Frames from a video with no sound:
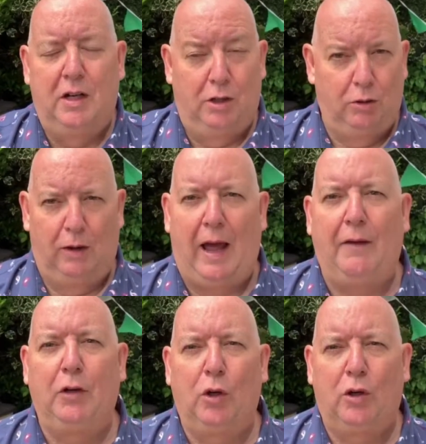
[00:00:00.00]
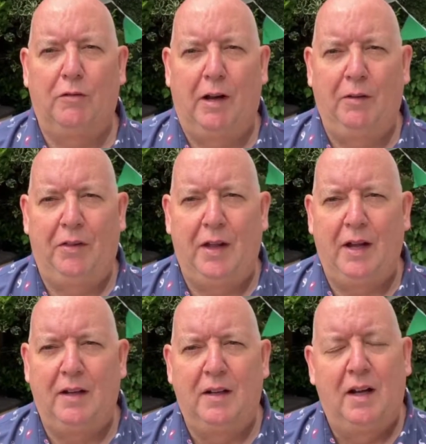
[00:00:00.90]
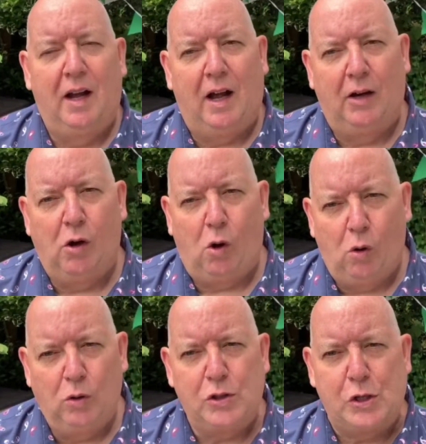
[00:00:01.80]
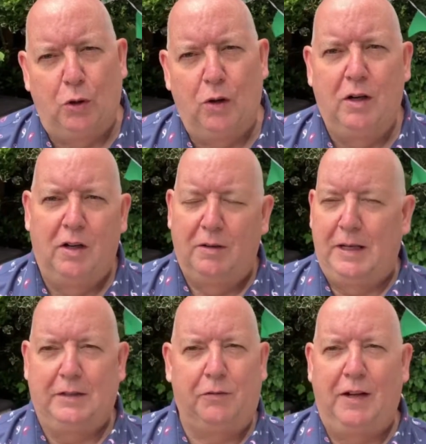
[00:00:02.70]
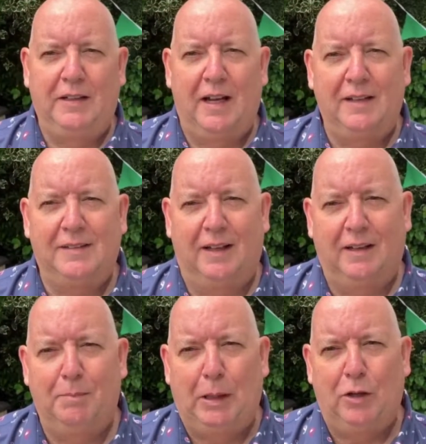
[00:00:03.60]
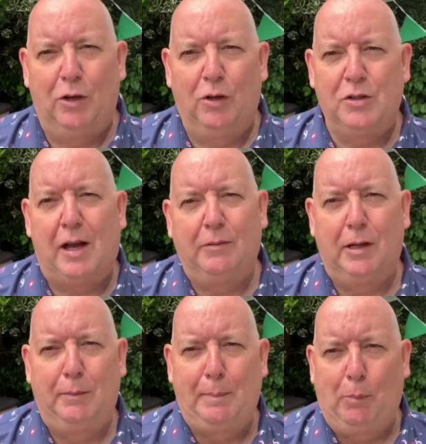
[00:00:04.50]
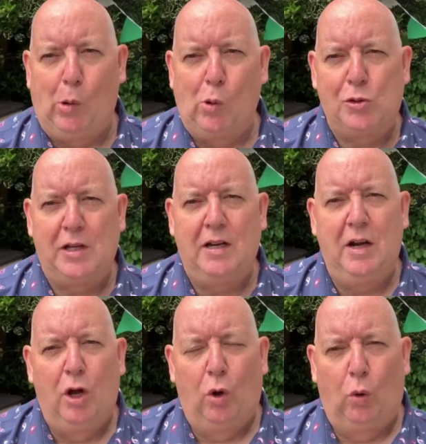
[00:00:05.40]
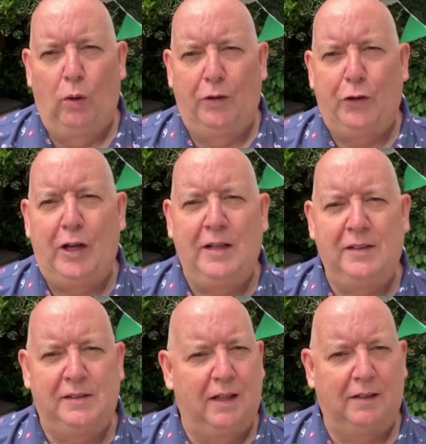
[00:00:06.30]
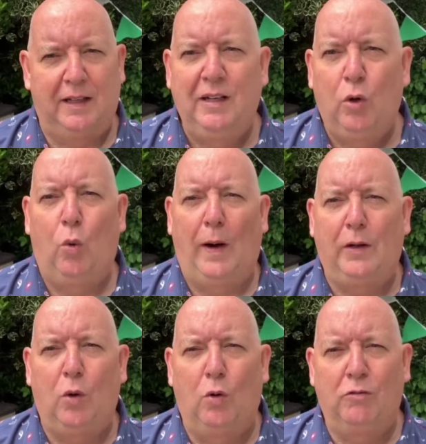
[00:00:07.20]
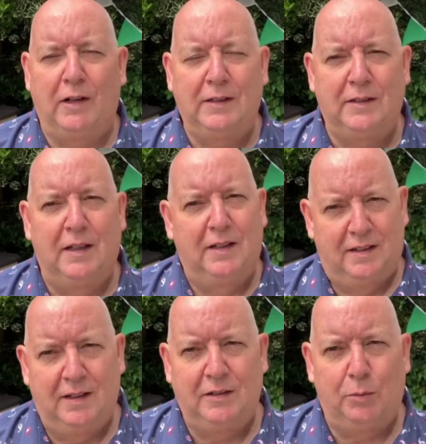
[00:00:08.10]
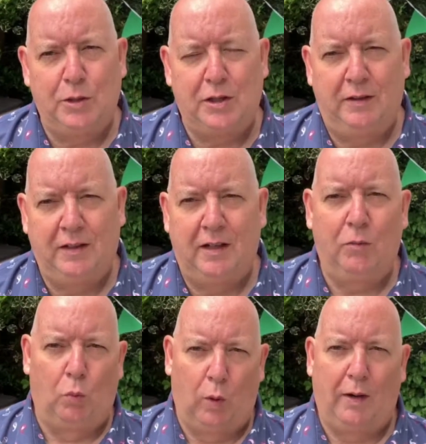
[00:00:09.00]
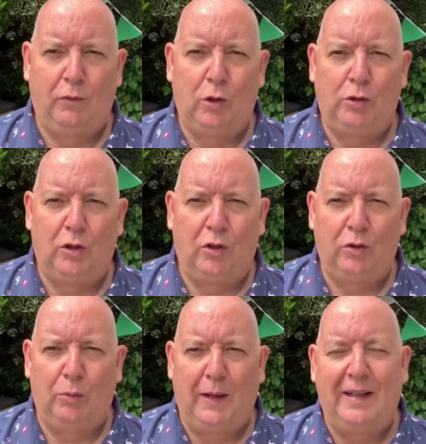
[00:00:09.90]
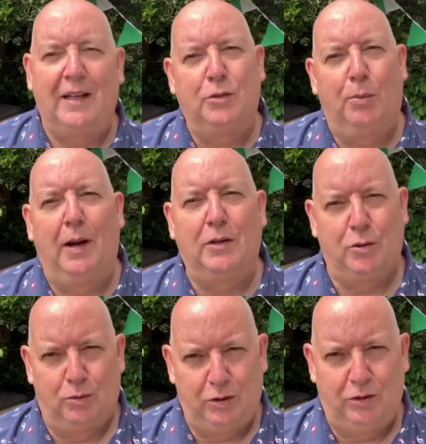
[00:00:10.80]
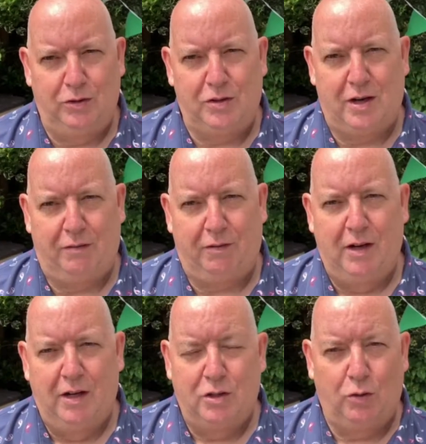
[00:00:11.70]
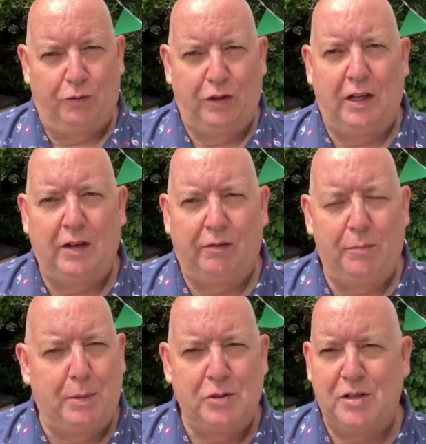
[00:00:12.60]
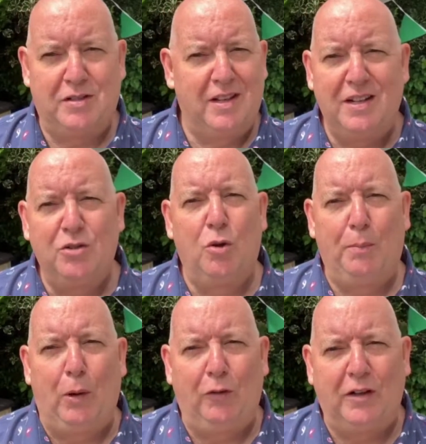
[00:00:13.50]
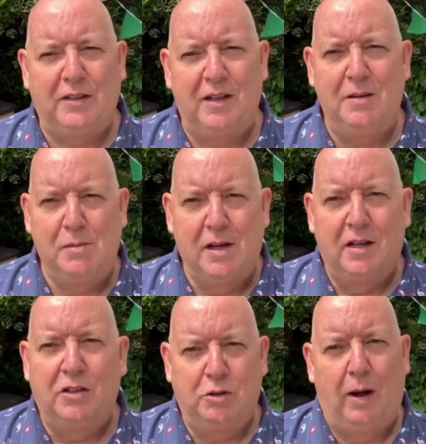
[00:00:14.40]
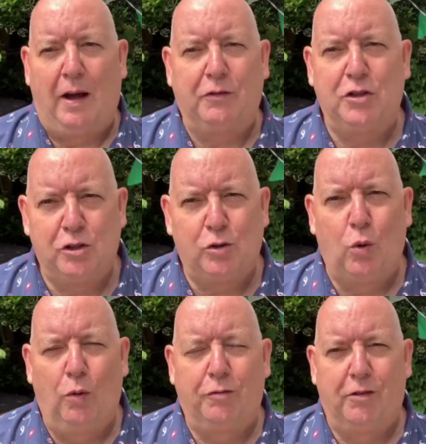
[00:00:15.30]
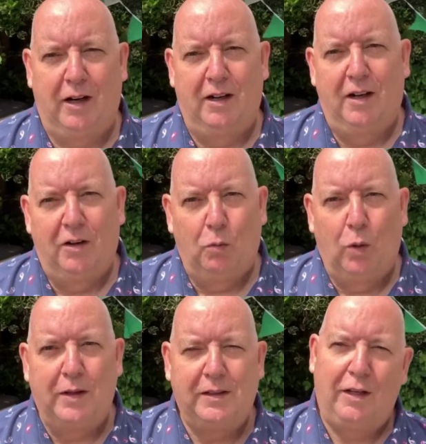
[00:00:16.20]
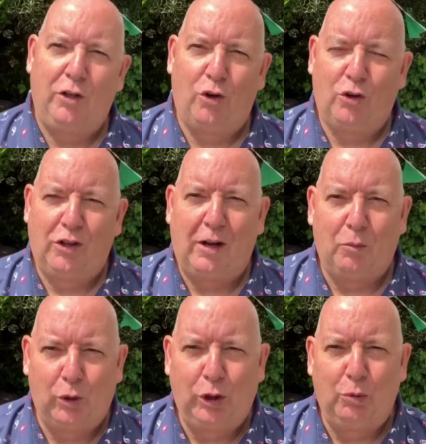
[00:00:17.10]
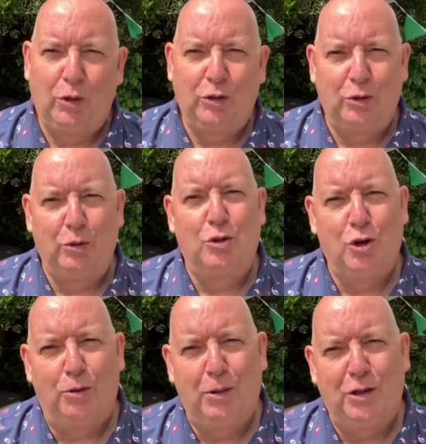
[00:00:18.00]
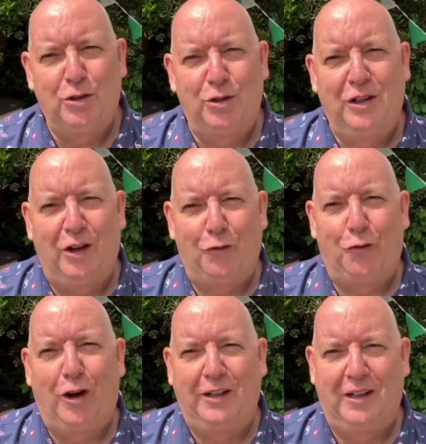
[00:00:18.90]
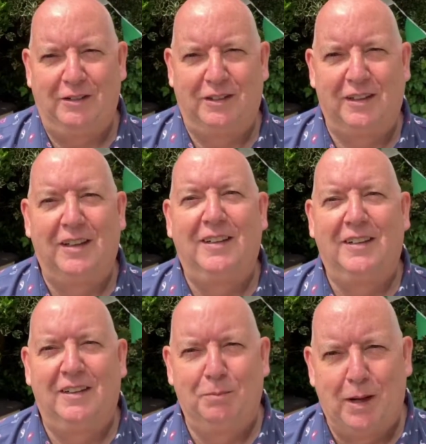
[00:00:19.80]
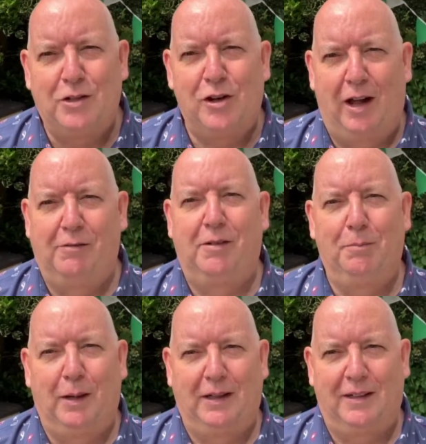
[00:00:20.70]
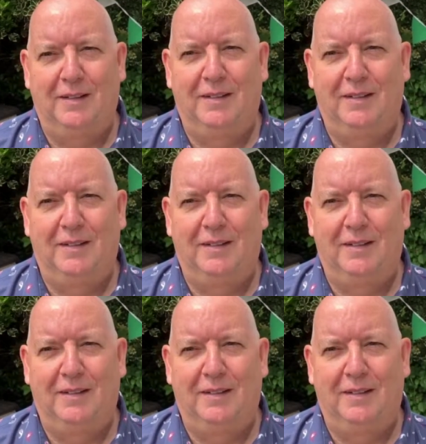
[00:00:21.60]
You'll have a look around that. And also it's fantastic because I'm going to be posting all the things that didn't quite go right, things I wish I'd done, what I've learned along the way, as well as all the good stuff. So if you're thinking of a business, there is no perfect time. You have to just go for it. What is it you're good at? What you want to do? Join me on the journey and find out. Much love, Mike.